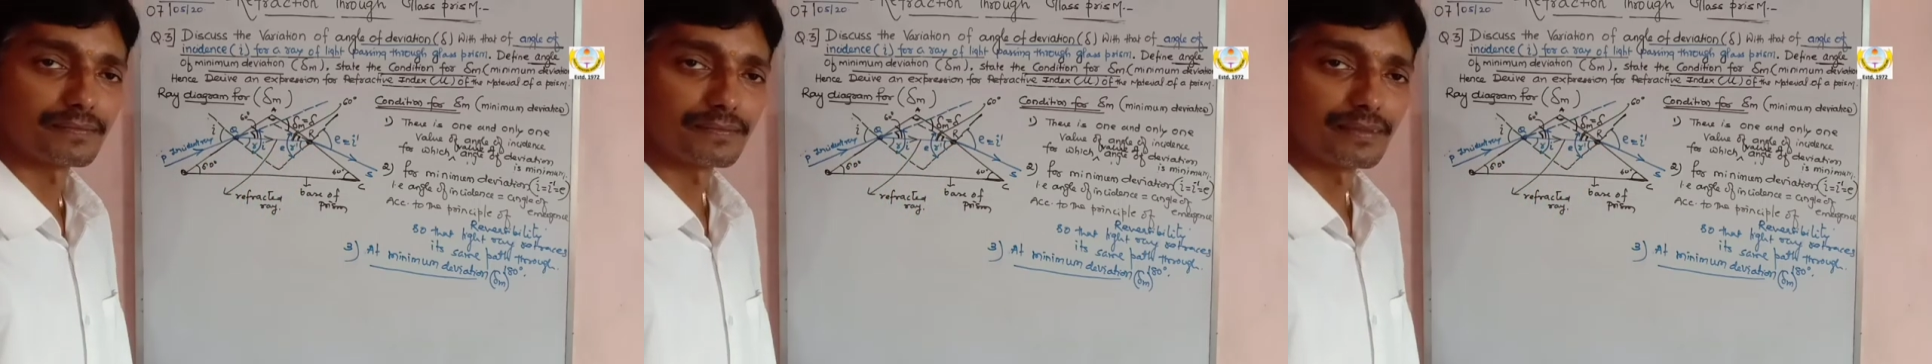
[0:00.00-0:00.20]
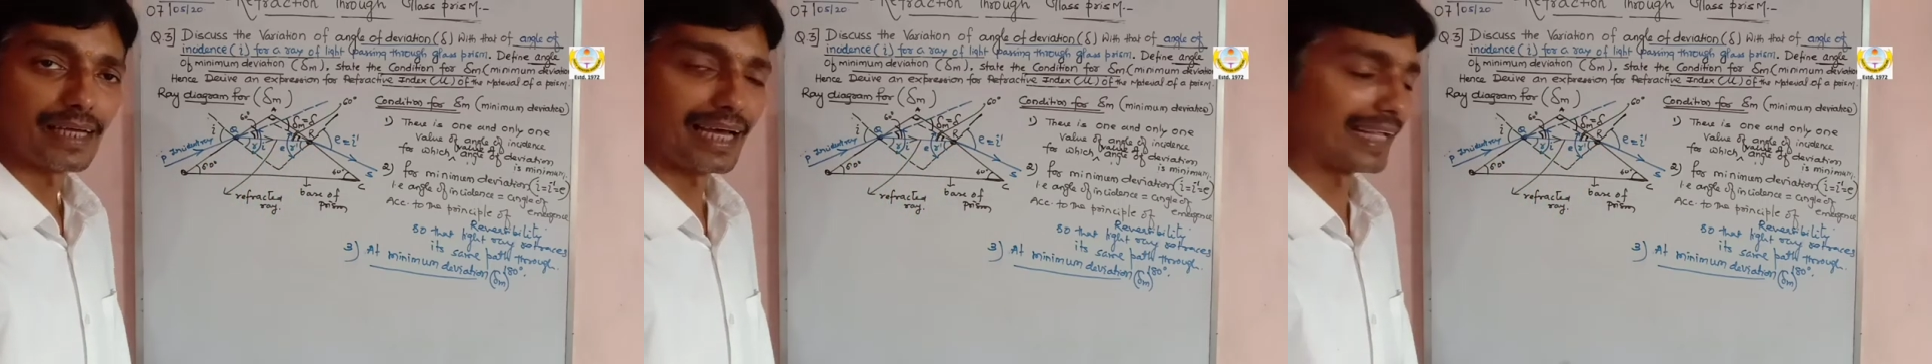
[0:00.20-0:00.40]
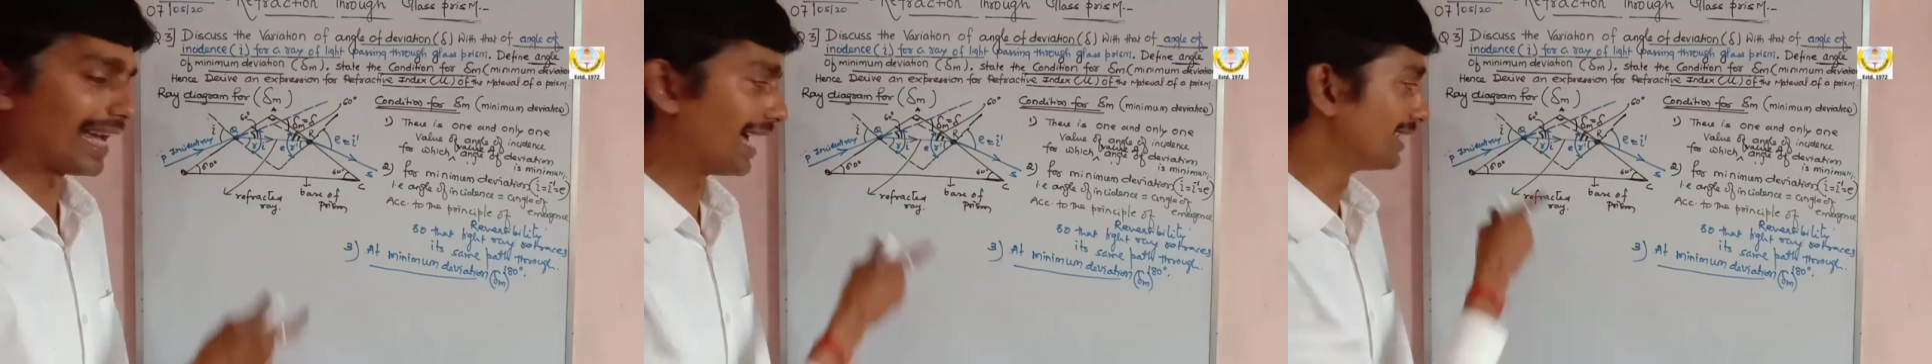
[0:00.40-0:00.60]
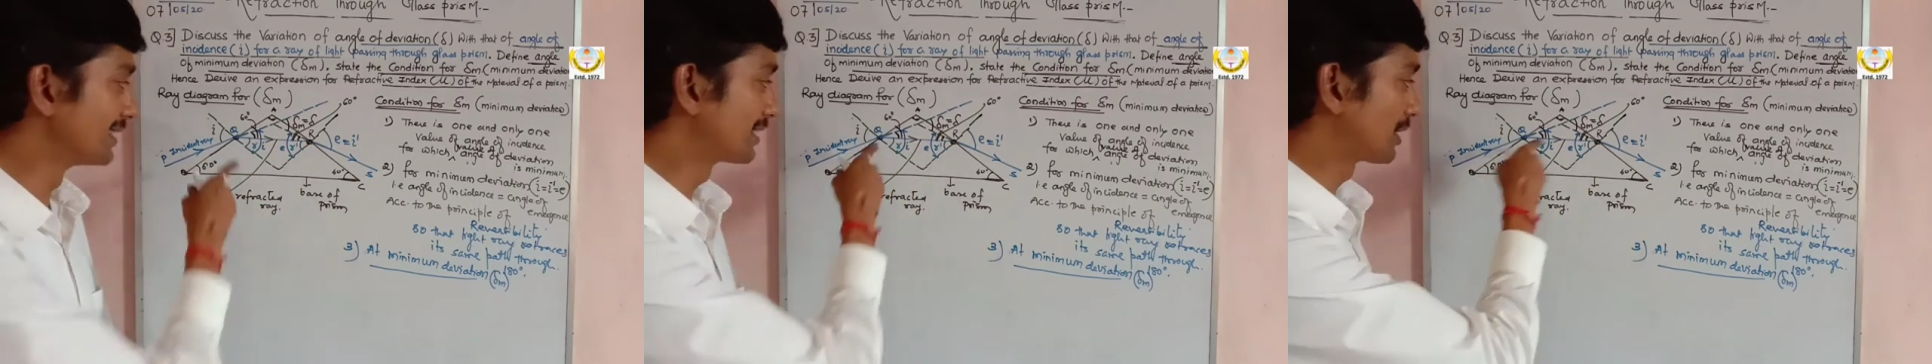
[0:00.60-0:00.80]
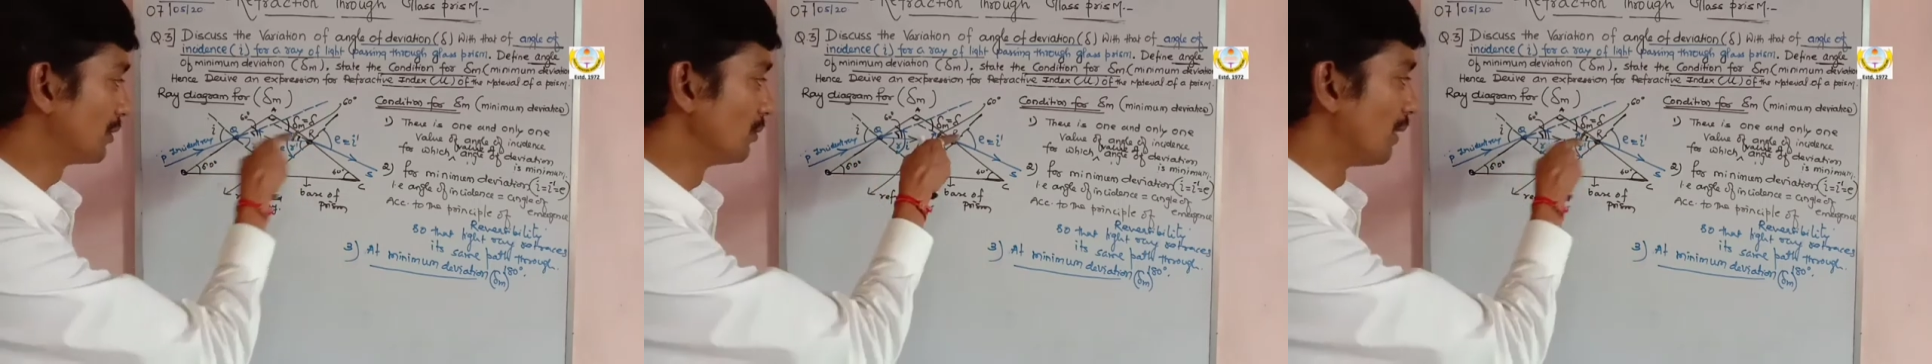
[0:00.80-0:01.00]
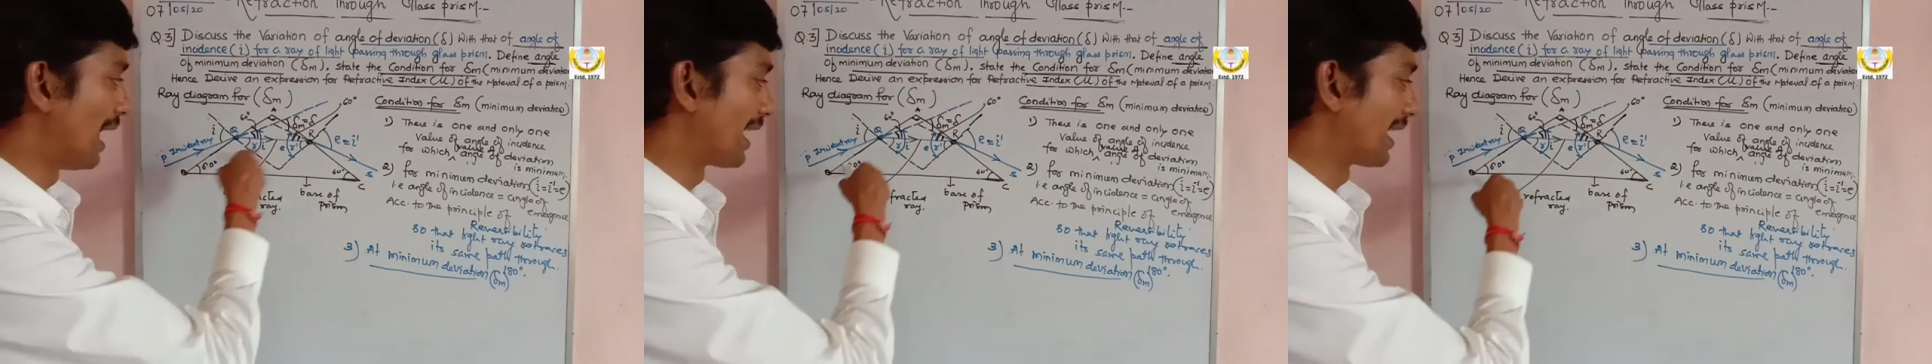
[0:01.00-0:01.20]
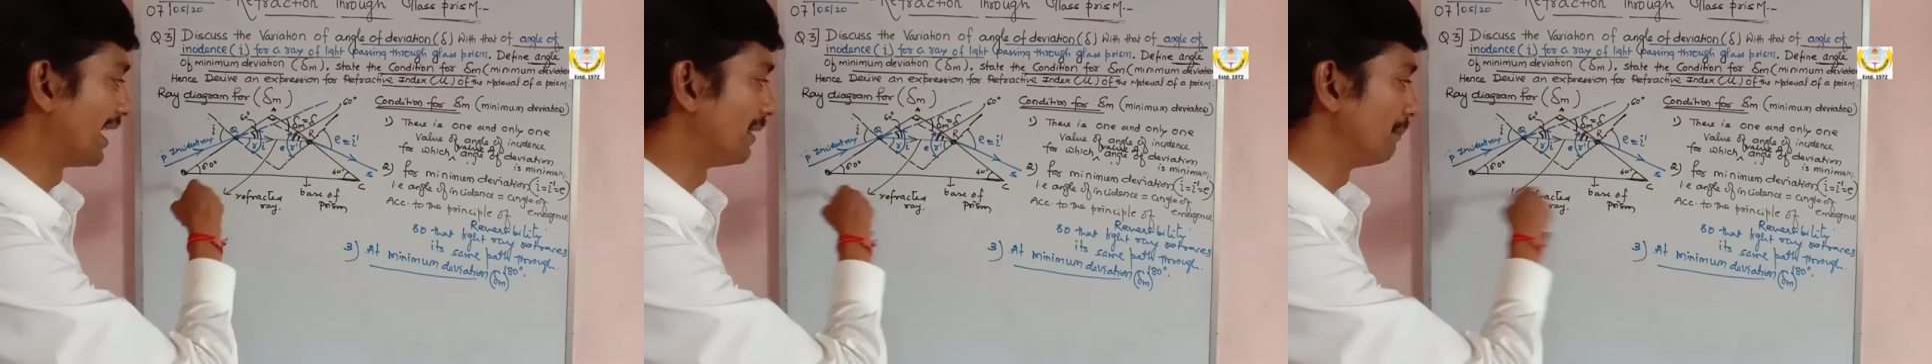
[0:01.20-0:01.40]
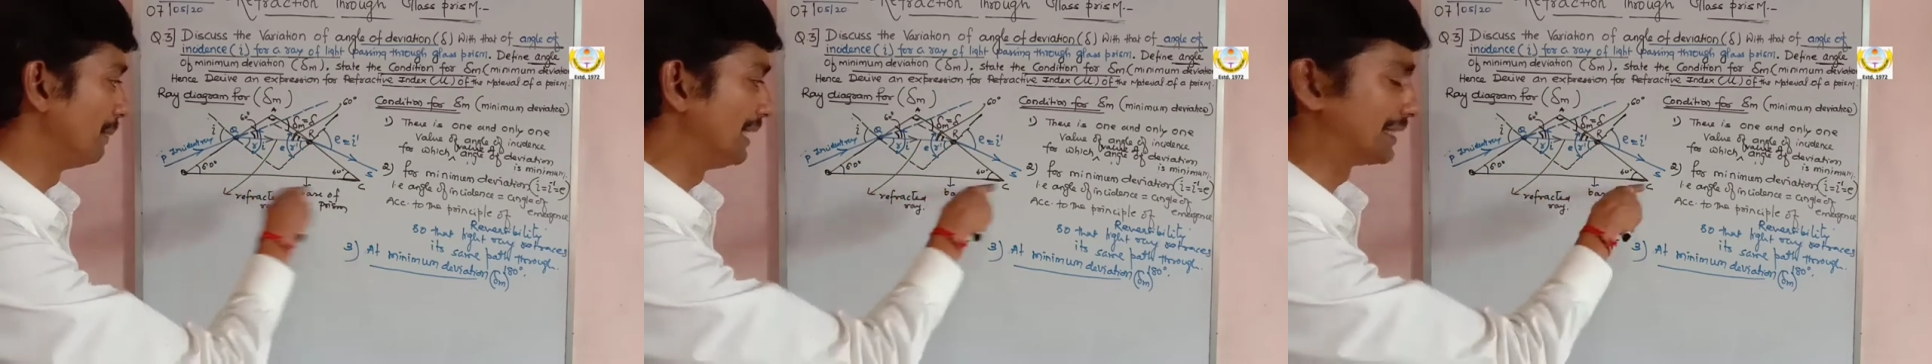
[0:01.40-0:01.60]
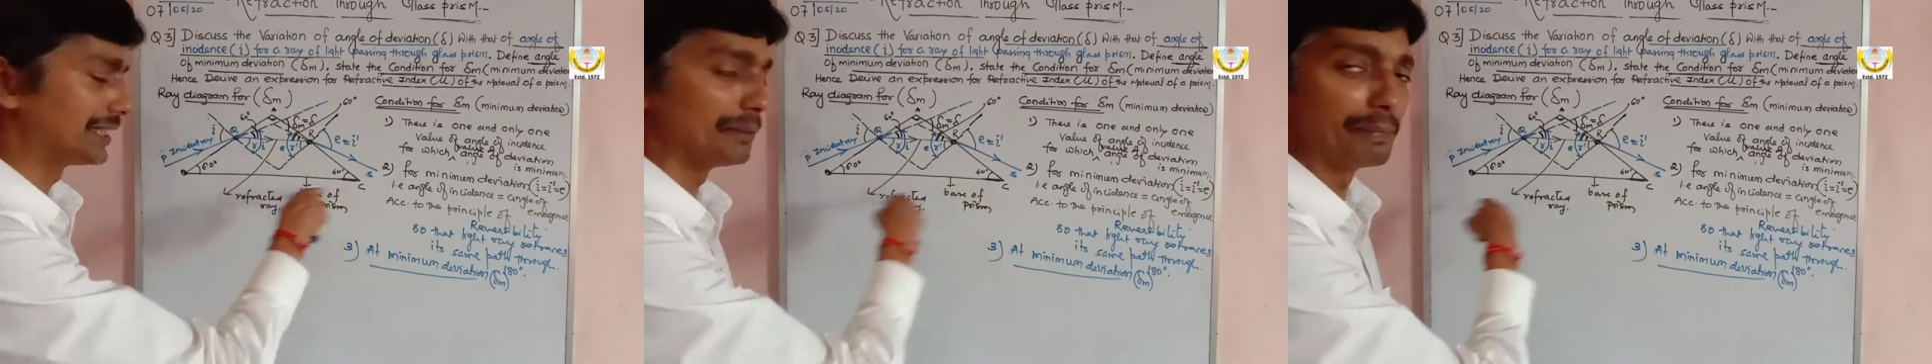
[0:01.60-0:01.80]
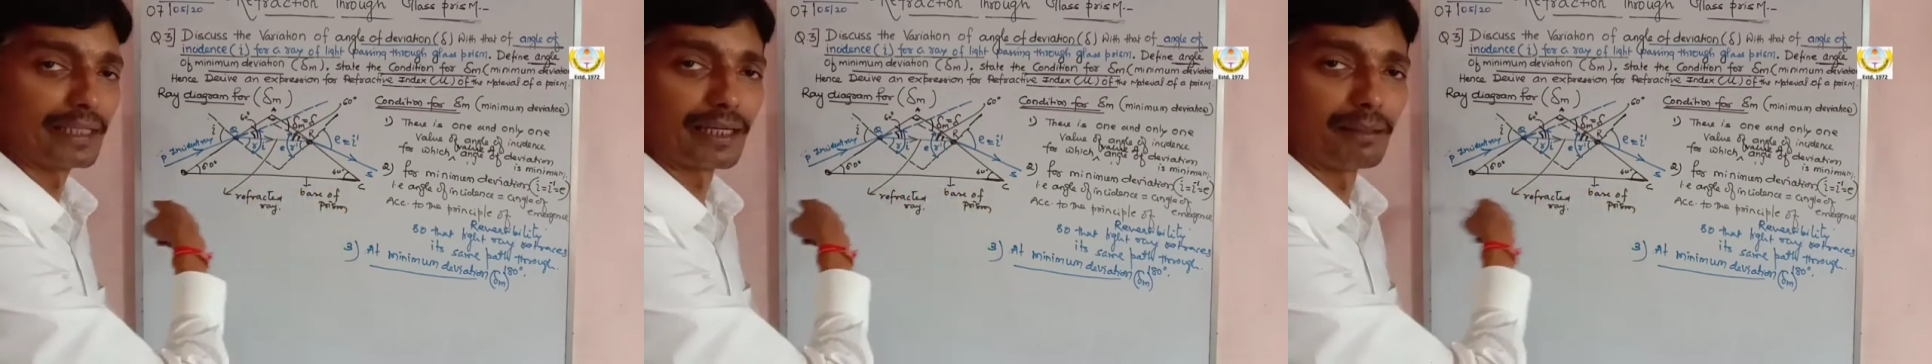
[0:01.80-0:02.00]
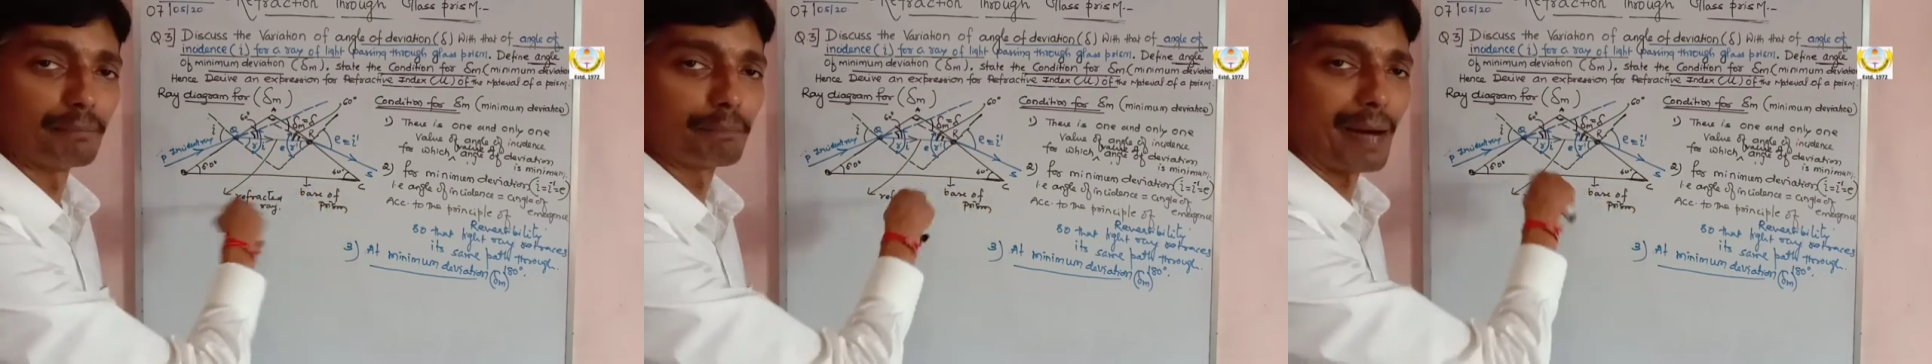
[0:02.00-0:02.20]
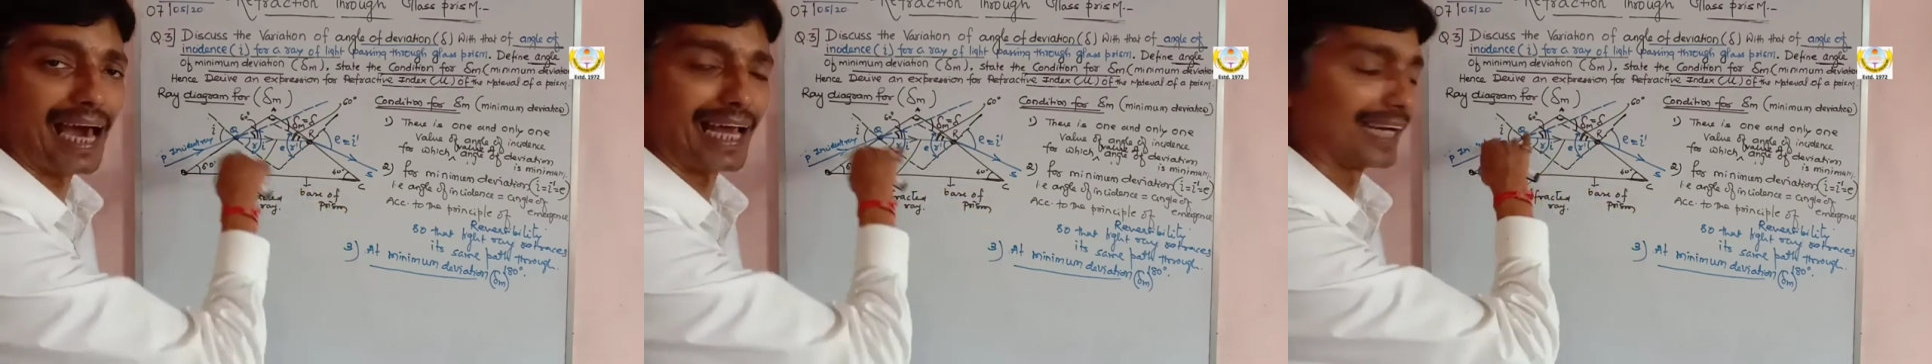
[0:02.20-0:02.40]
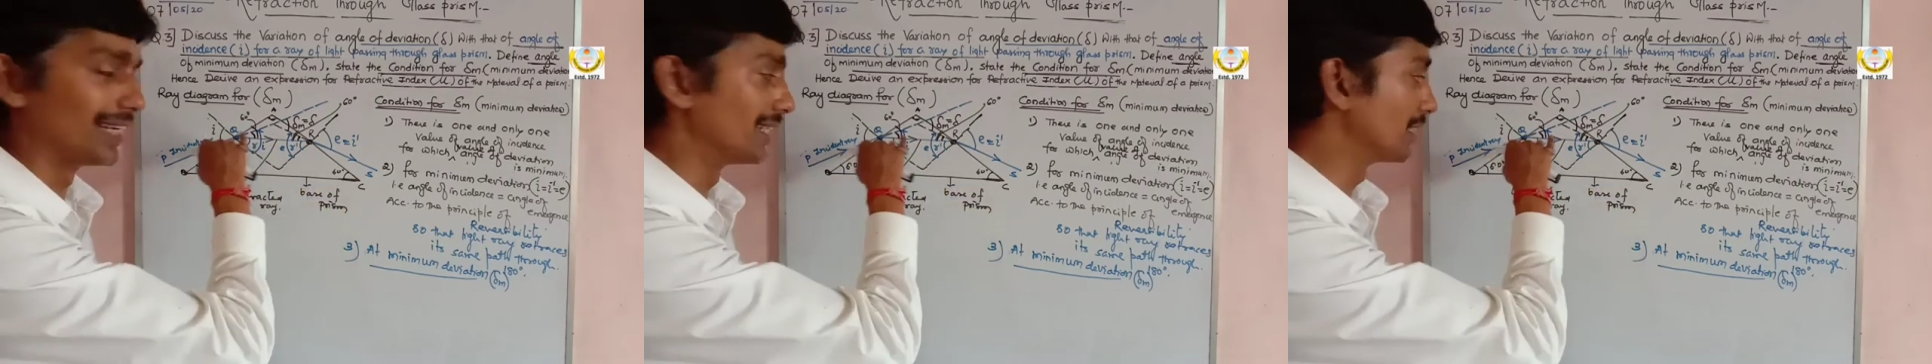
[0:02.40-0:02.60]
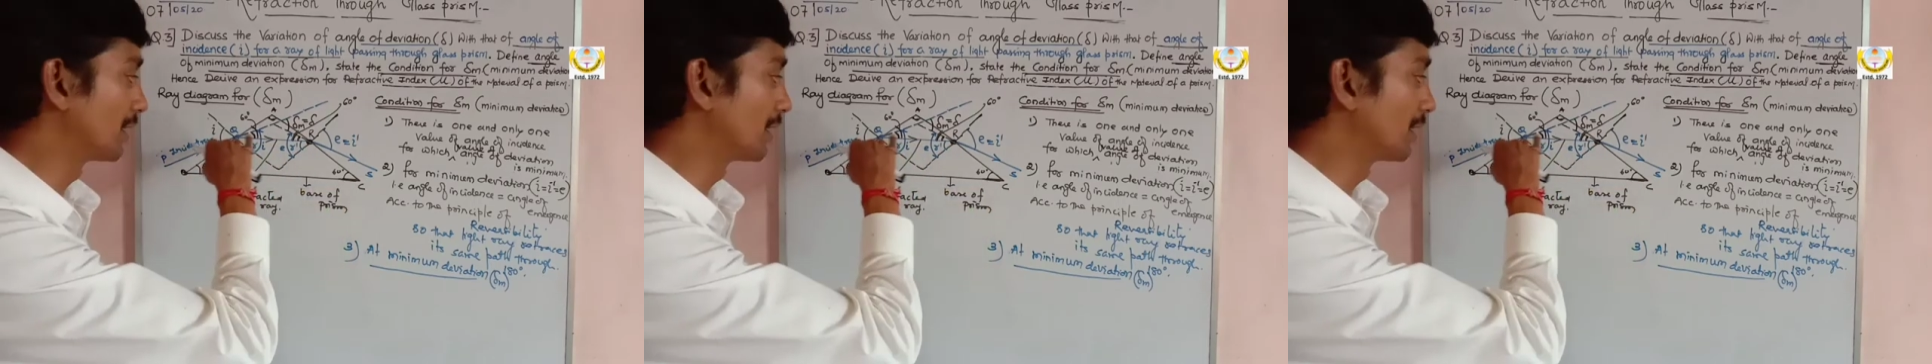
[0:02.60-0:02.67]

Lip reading: And hence QR and BC become parallel.